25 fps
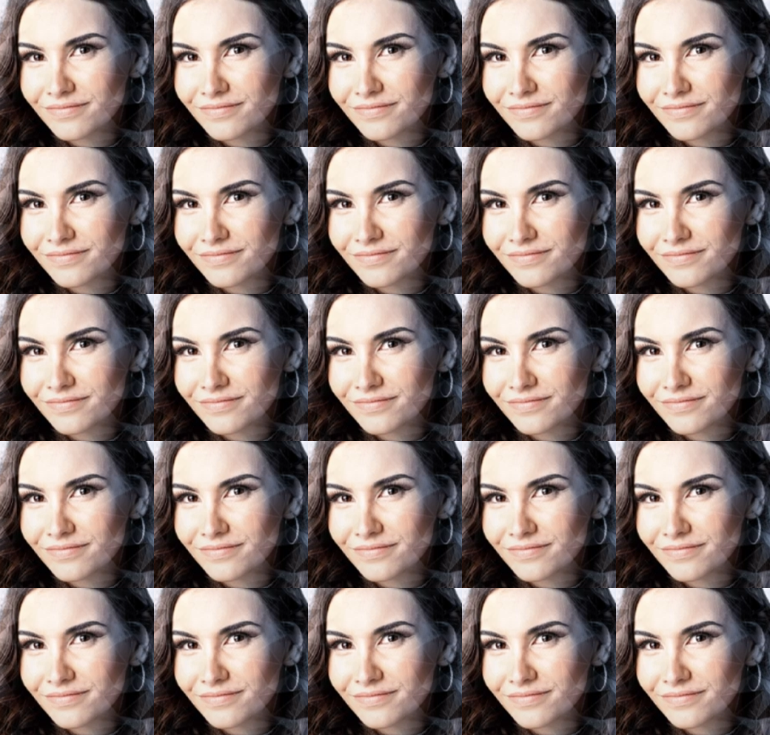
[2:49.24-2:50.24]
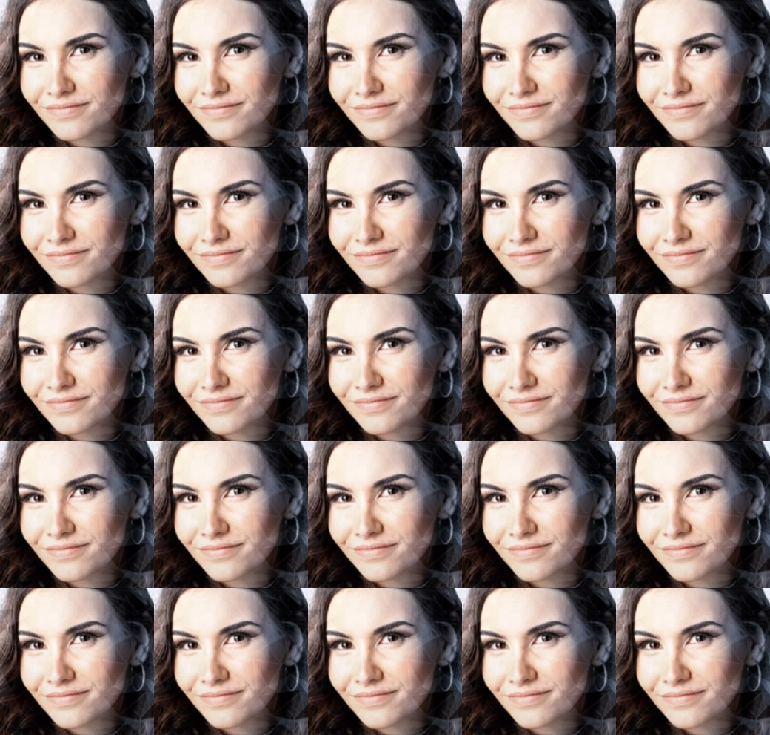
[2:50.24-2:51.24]

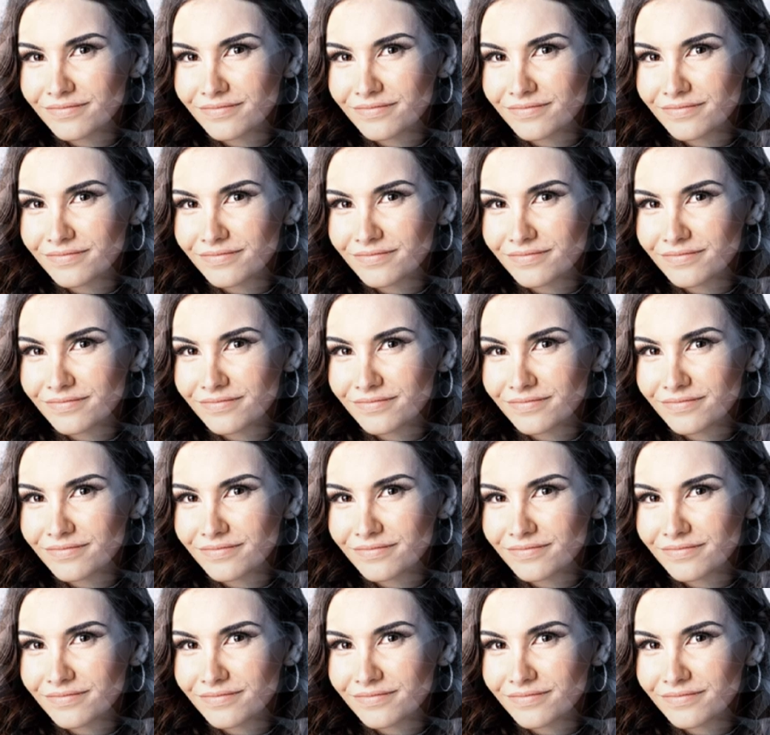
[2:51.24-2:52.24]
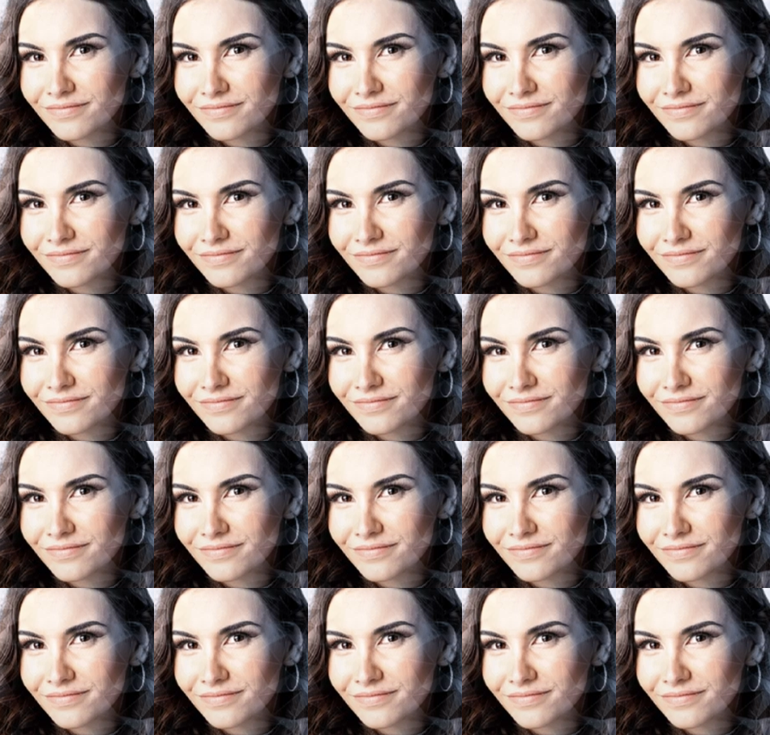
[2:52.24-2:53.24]

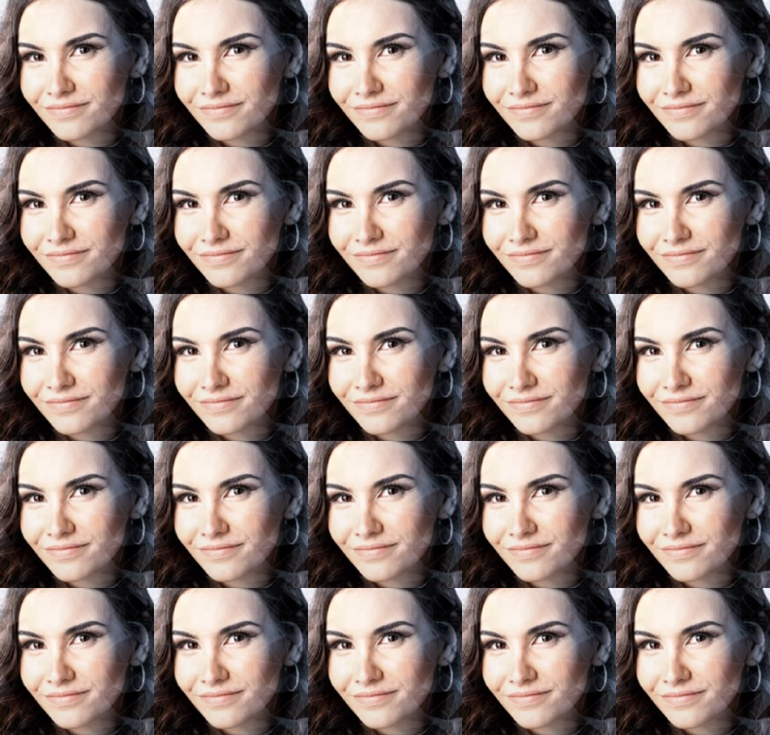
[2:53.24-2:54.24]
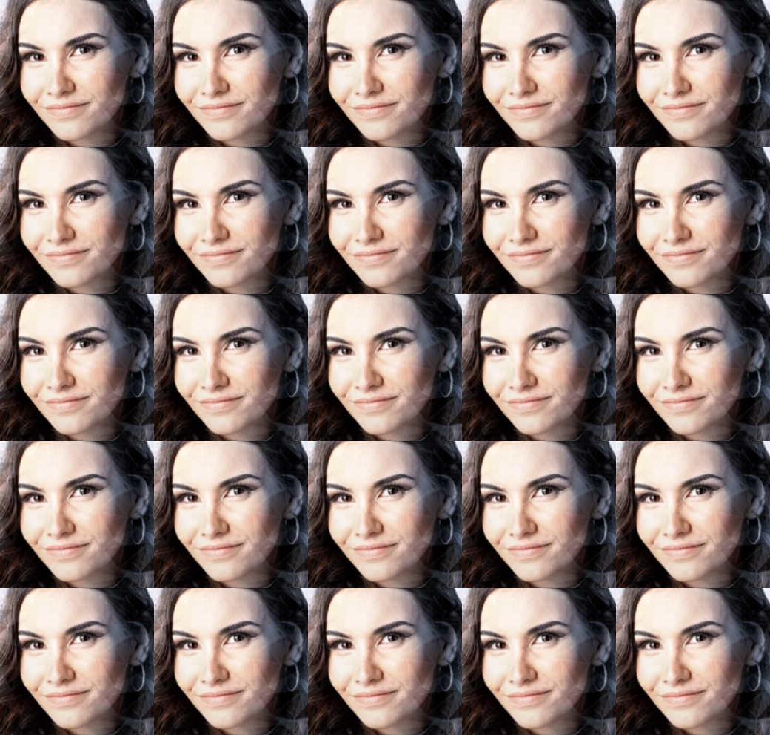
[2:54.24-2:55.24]

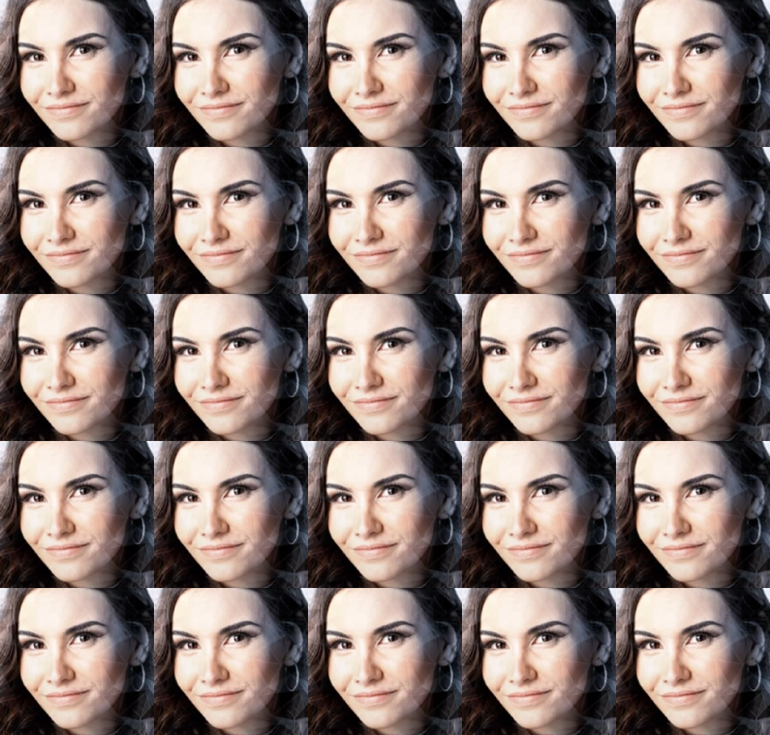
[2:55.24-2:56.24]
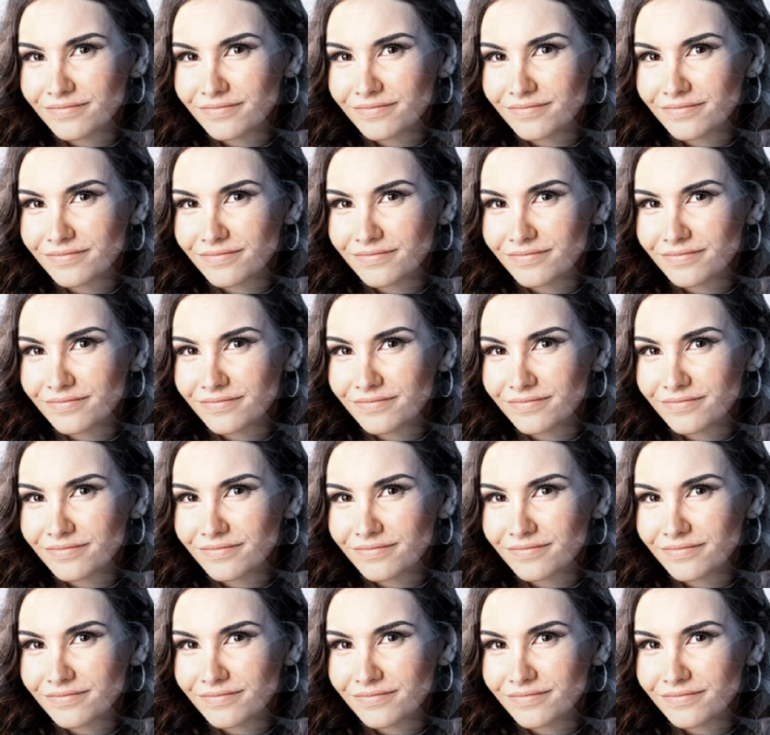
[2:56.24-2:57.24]

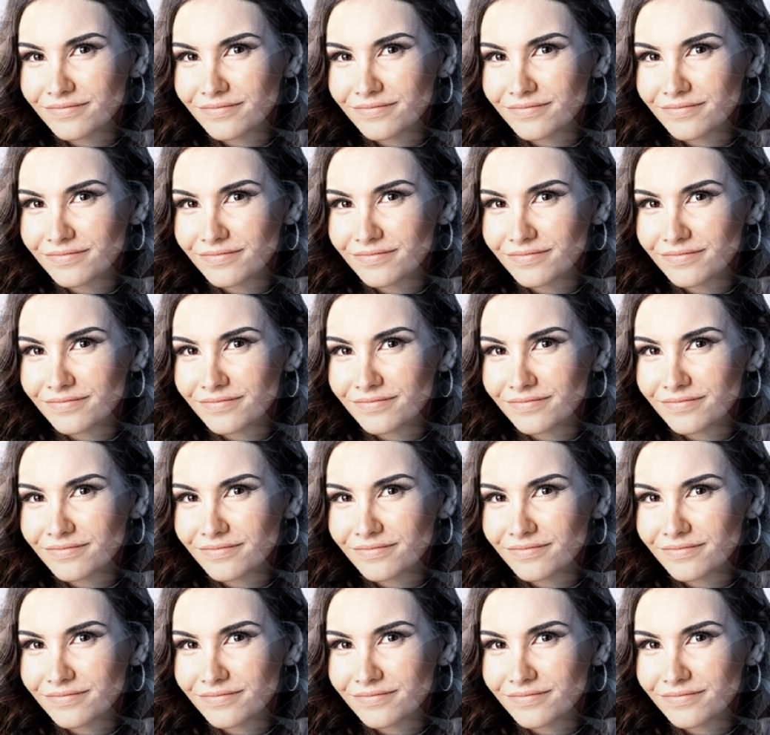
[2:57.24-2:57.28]
(no lip movement)